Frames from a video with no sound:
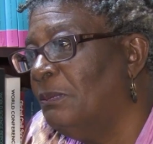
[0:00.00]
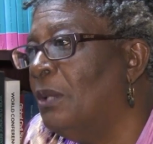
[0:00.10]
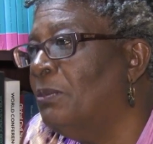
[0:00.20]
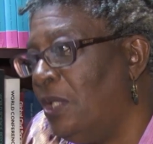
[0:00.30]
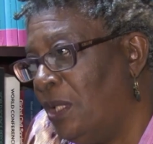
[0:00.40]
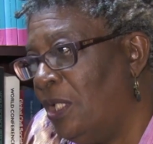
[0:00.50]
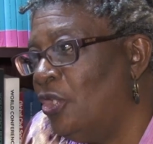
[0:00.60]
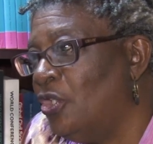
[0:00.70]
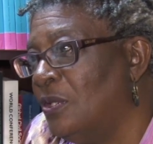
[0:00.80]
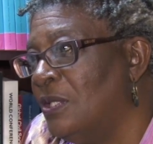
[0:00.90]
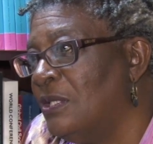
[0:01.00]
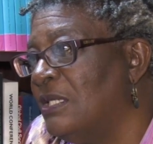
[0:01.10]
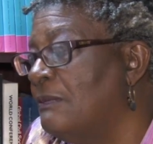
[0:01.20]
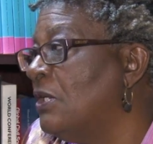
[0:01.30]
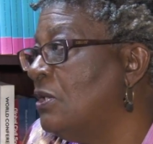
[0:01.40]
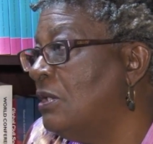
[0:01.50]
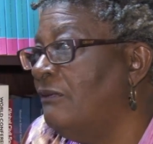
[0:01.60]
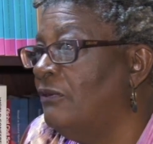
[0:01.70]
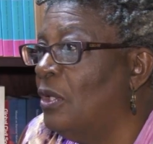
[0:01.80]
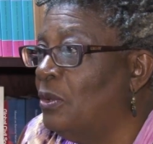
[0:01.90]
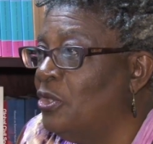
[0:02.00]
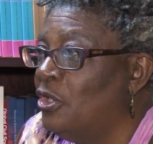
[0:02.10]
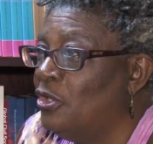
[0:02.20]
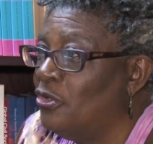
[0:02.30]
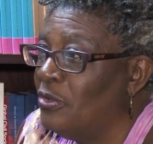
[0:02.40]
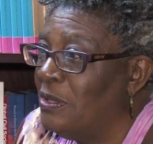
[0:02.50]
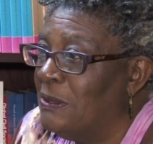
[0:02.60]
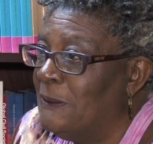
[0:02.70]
publications, especially for our children.